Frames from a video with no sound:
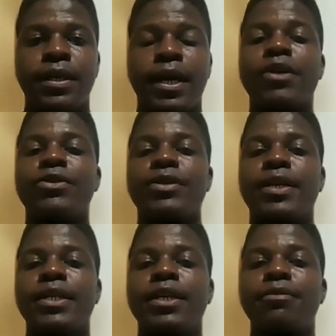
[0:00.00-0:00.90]
I also
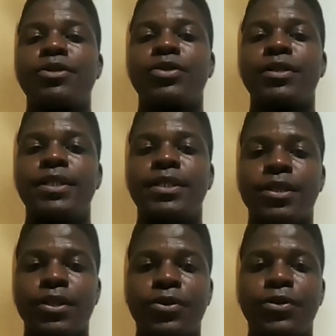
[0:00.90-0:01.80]
get the opportunity to
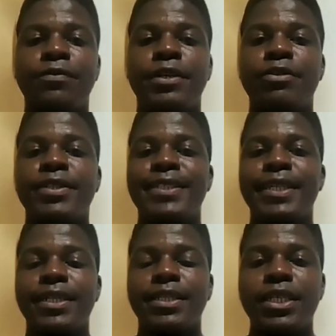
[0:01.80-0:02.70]
learn various
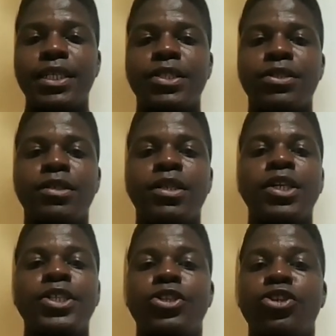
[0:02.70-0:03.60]
techniques
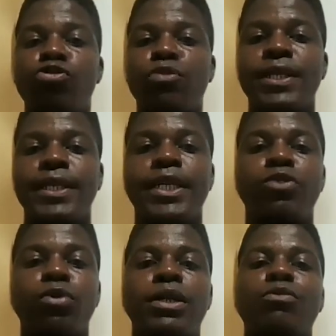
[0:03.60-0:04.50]
to
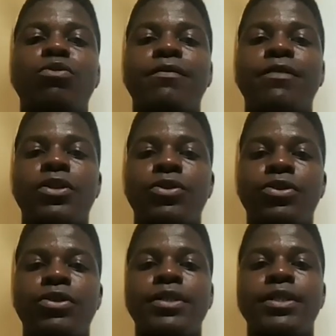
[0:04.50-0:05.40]
communicate what I would have
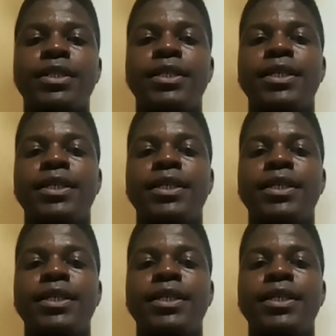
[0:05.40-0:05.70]
learned